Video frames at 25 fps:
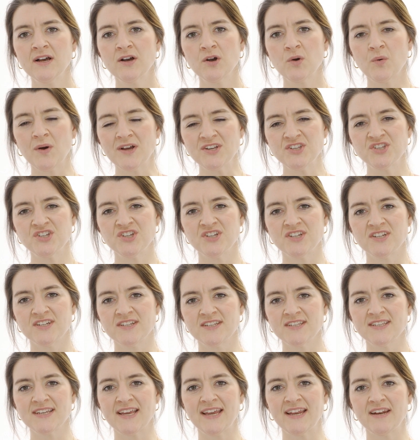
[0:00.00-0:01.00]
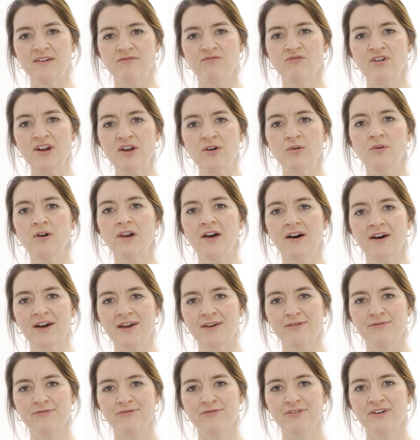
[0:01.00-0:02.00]
questions in real
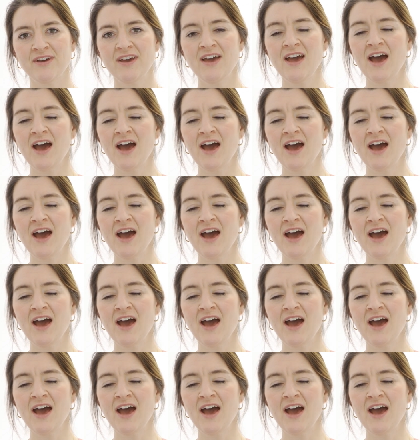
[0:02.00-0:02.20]
life,